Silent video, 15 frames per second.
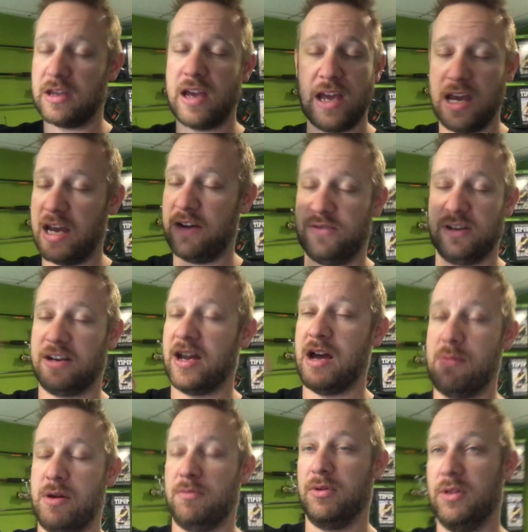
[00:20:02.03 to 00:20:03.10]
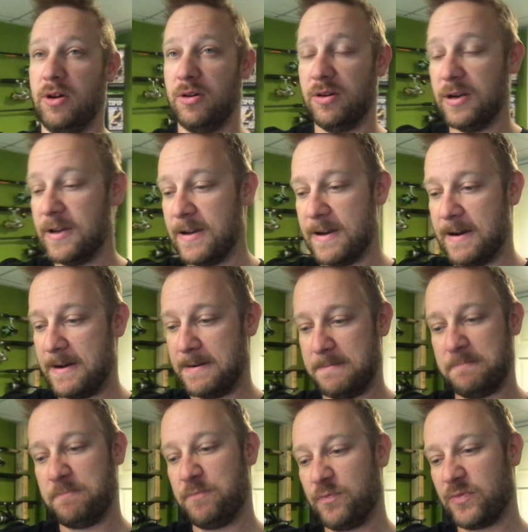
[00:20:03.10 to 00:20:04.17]
have to comment below.
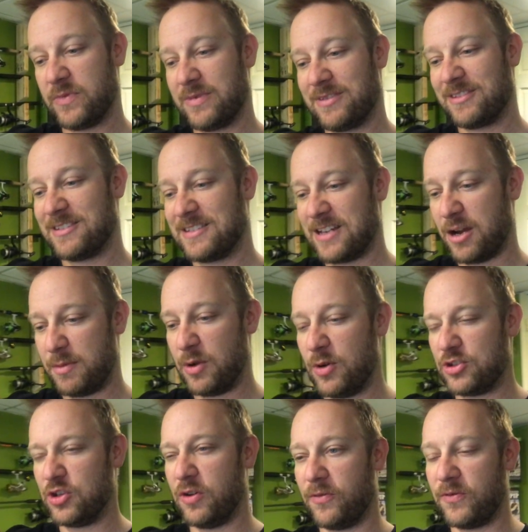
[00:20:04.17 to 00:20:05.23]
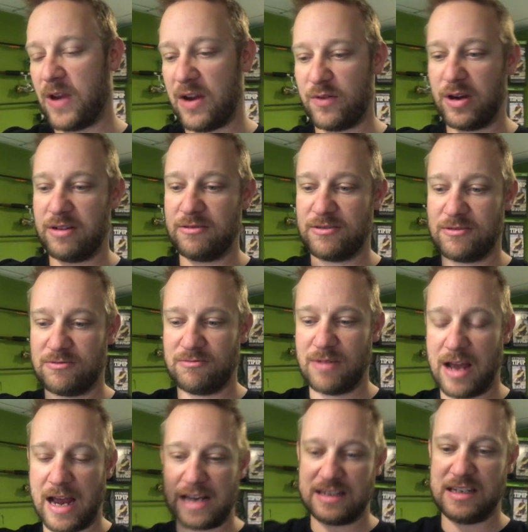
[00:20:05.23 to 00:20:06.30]
Tell me what your favorite
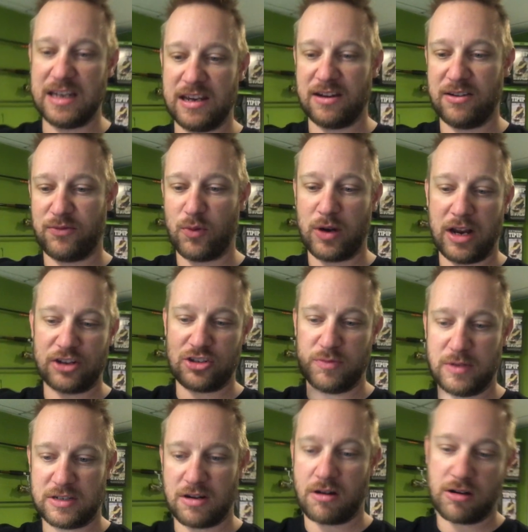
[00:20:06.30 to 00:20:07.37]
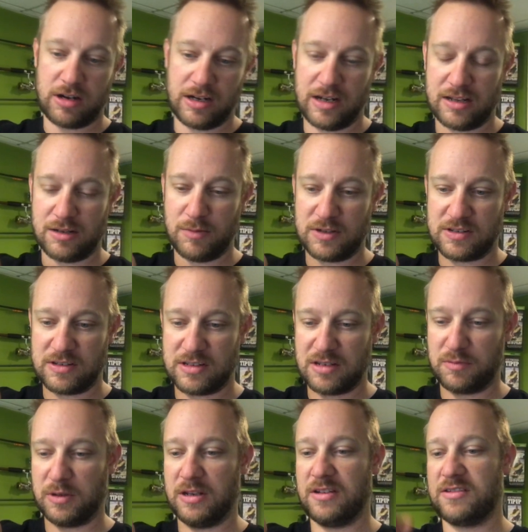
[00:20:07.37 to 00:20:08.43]
idea of what I should be targeting in the
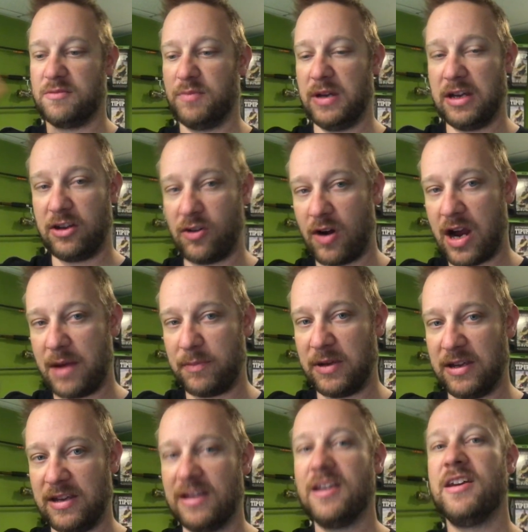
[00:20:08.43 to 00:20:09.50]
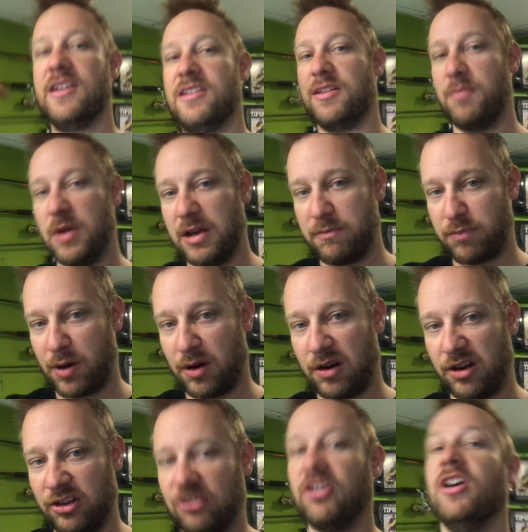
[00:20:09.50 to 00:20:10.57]
Mississippi is. The big crappie, the big
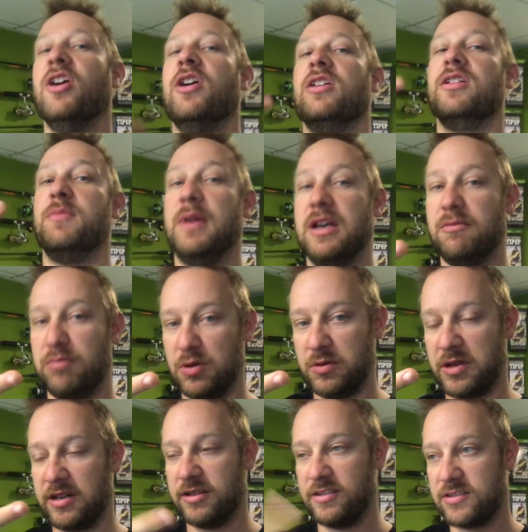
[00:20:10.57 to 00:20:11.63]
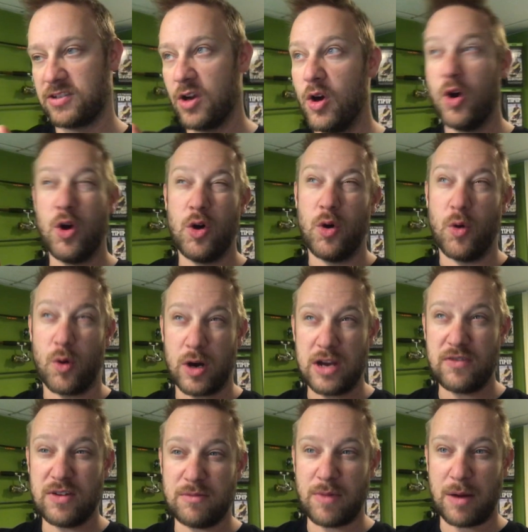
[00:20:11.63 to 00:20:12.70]
perch, the big bluegills, or
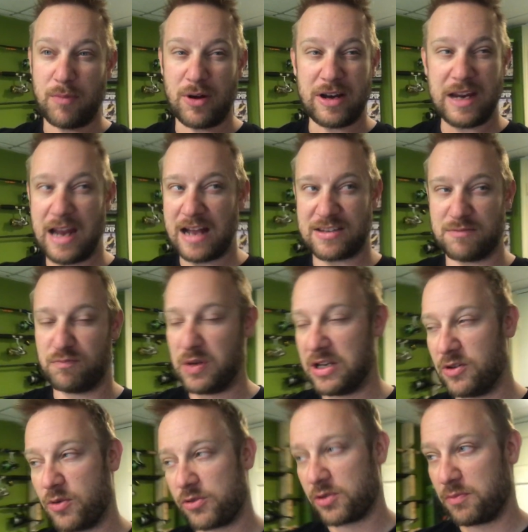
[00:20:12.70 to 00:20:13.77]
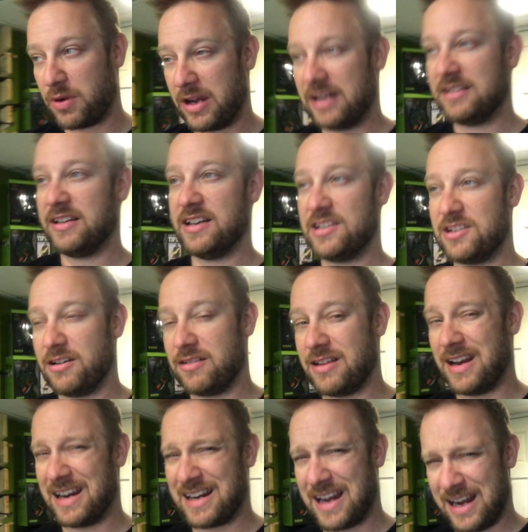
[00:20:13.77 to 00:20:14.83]
even my buddy got some big northern pike last year
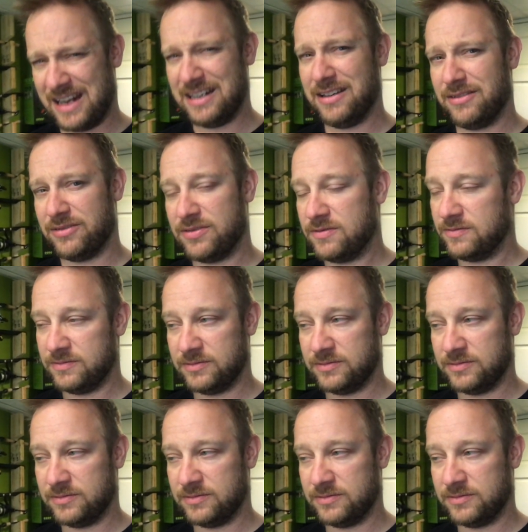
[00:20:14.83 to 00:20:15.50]
that I kind of,